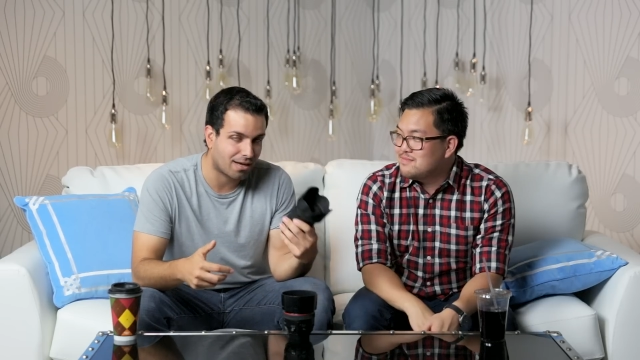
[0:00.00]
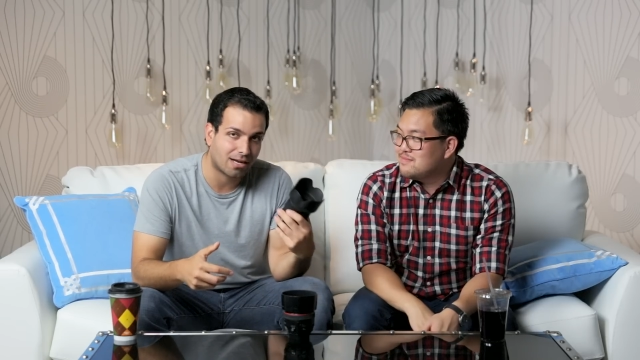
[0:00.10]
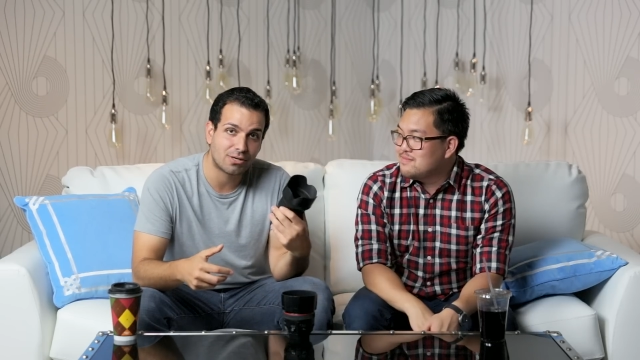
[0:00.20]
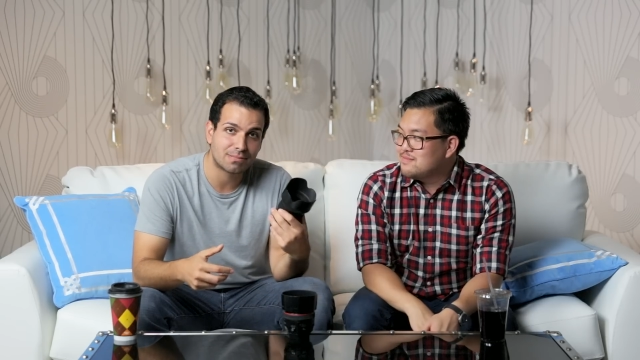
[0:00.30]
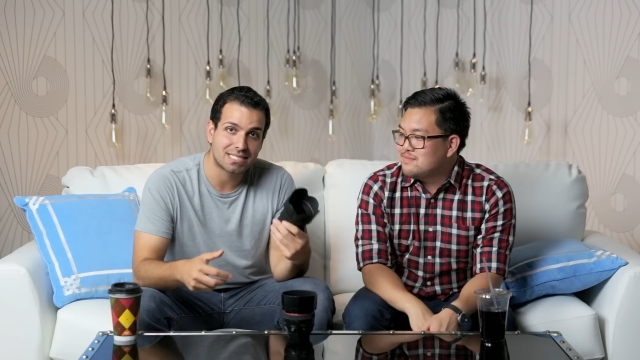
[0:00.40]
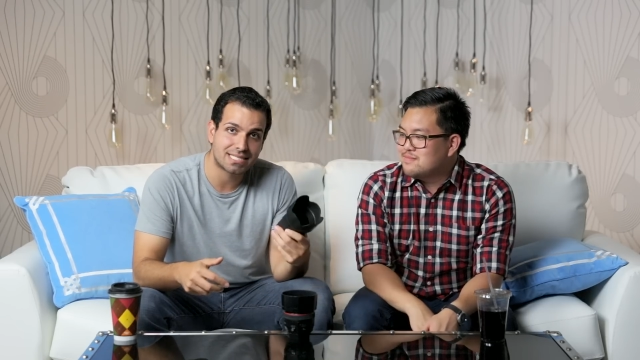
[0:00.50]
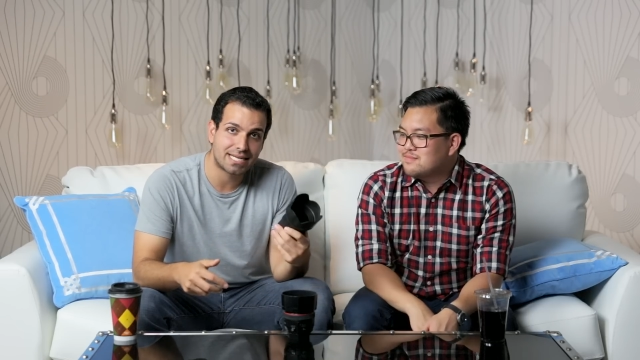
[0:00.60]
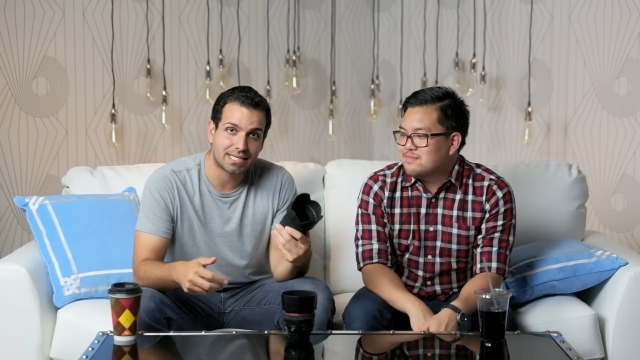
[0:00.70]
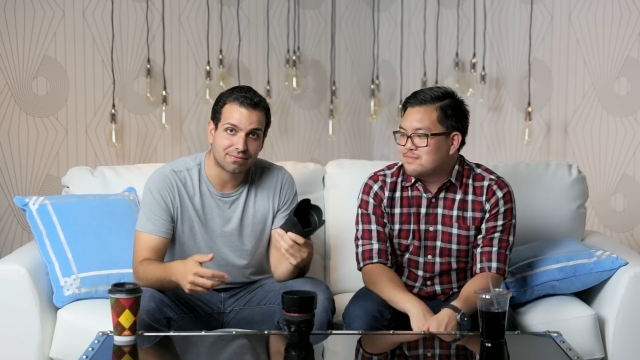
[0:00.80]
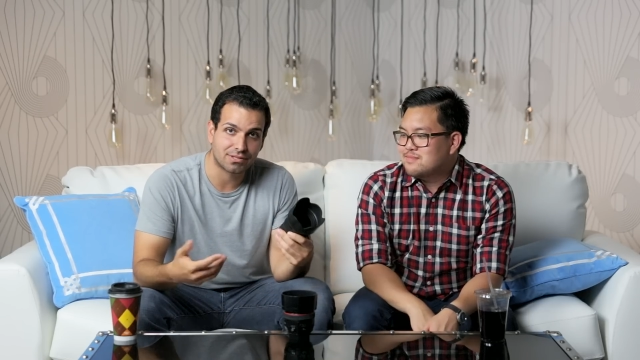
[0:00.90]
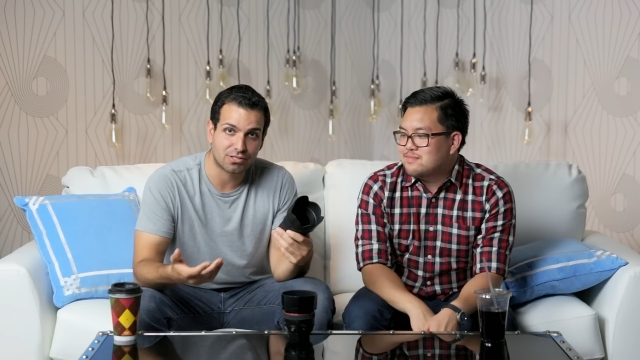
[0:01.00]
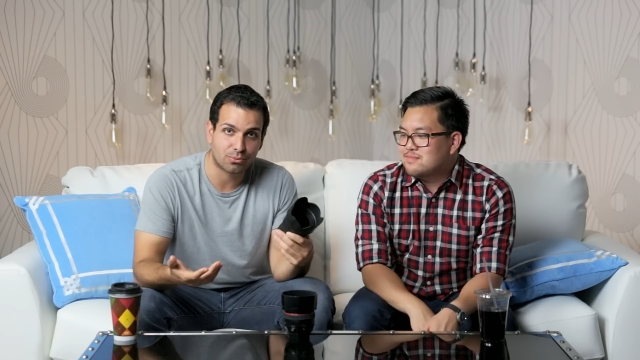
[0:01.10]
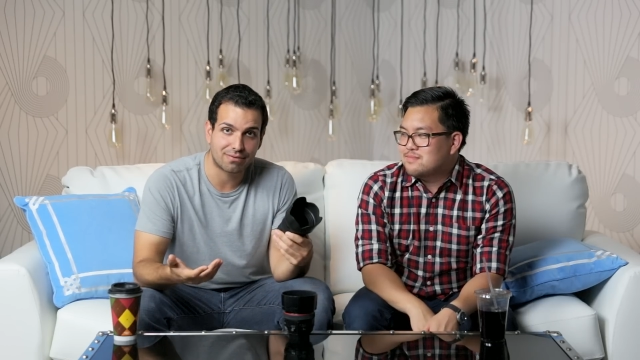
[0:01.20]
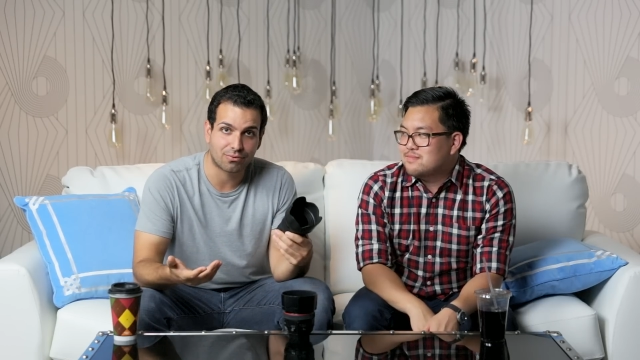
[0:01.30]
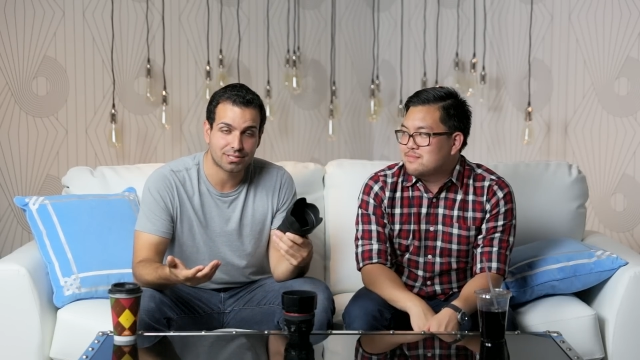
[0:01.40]
Speaker 1: I always mistake it for the
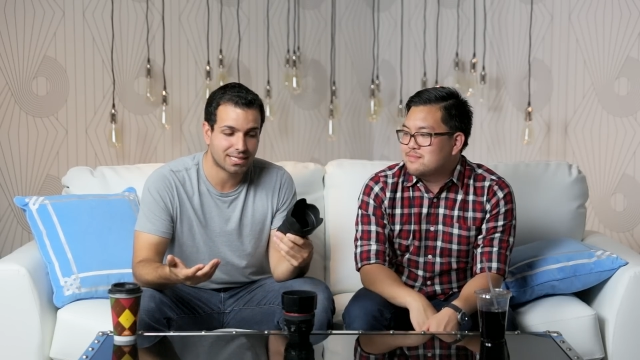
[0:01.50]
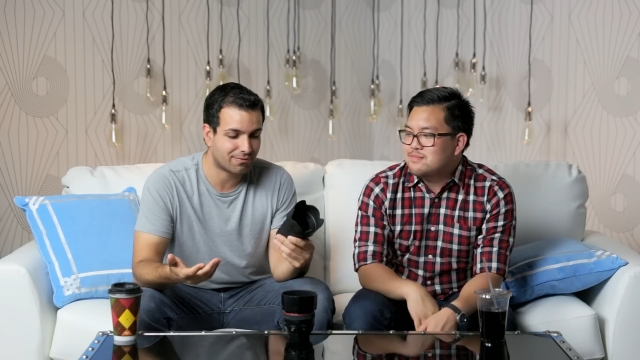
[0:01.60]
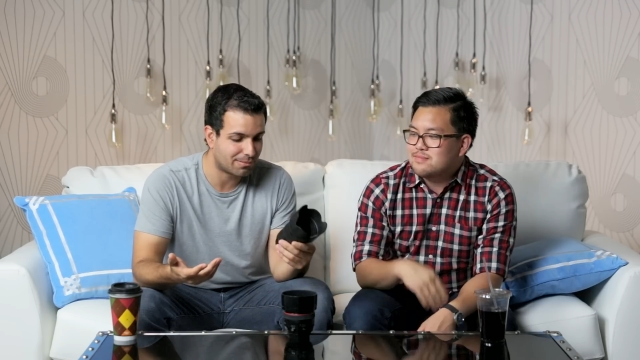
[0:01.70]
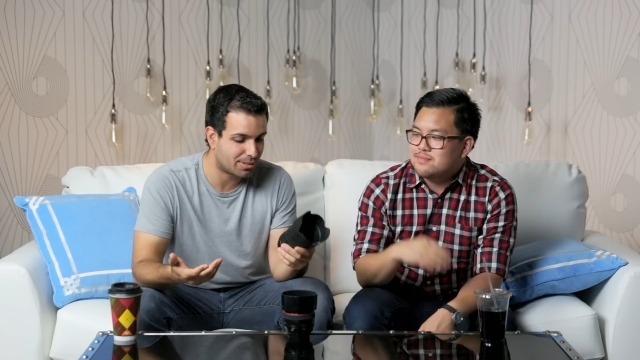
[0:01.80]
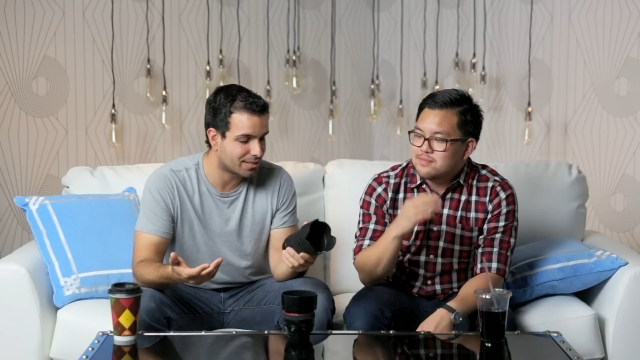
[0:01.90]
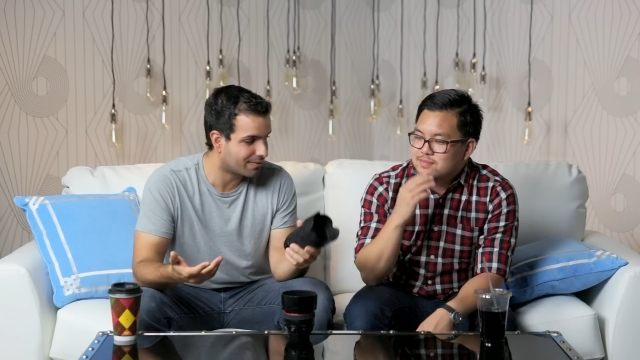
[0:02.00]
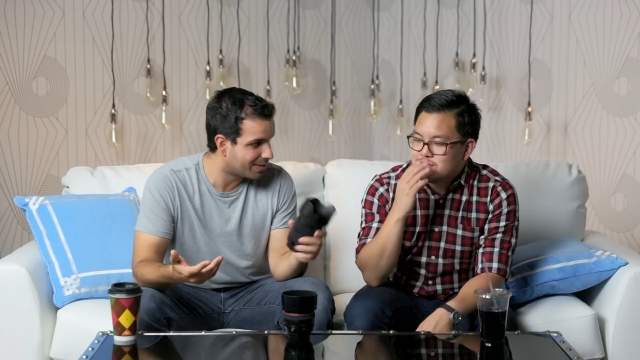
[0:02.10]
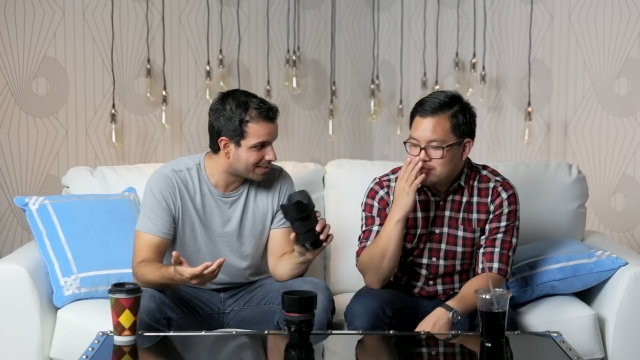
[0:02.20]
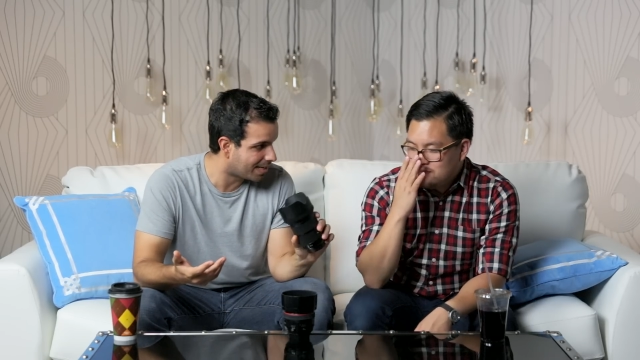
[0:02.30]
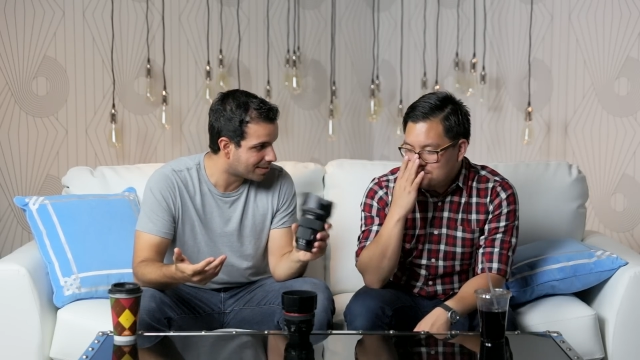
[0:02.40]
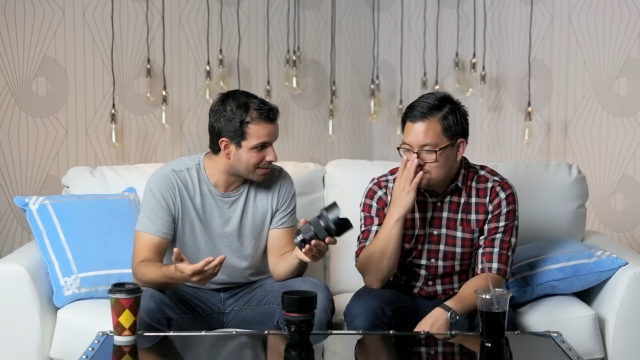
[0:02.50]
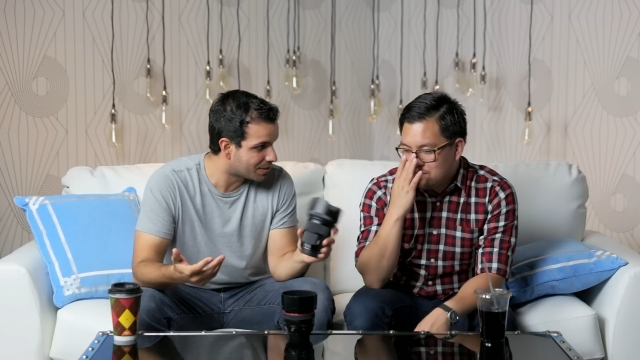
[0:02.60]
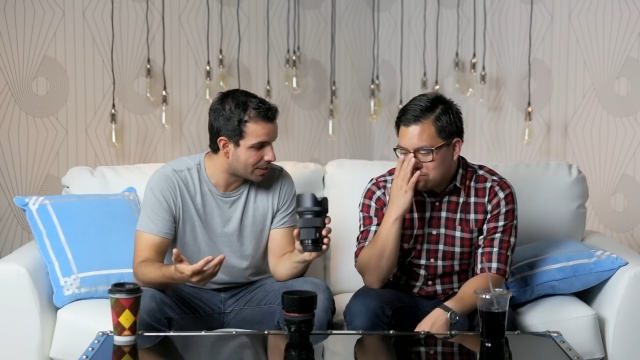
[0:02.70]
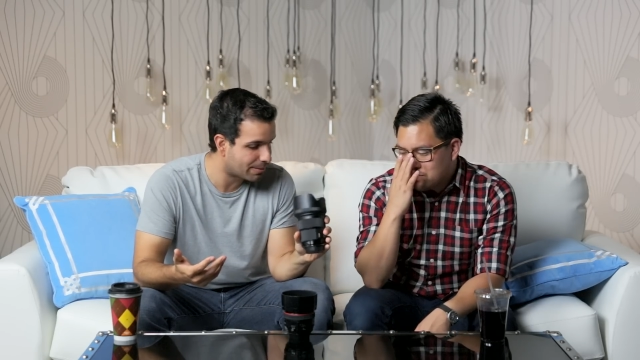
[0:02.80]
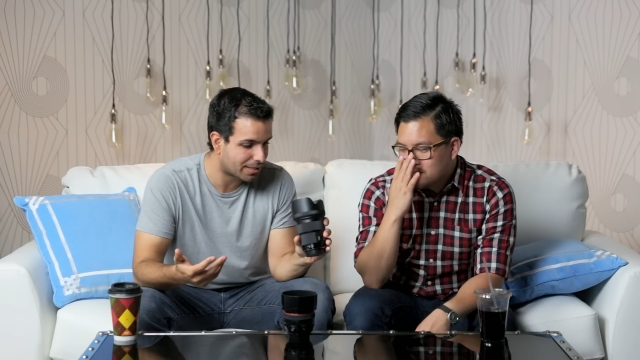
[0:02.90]
twenty four seventy because of its size and
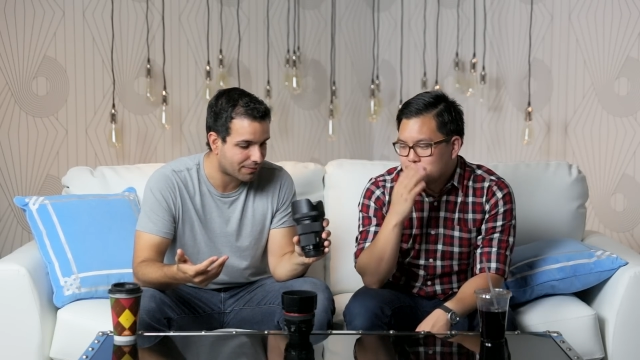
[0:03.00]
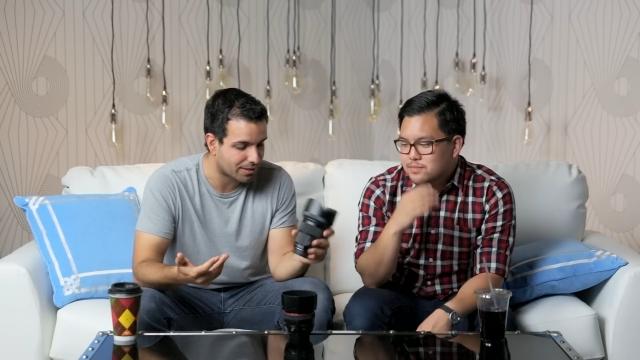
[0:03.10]
shape mm-hmm. and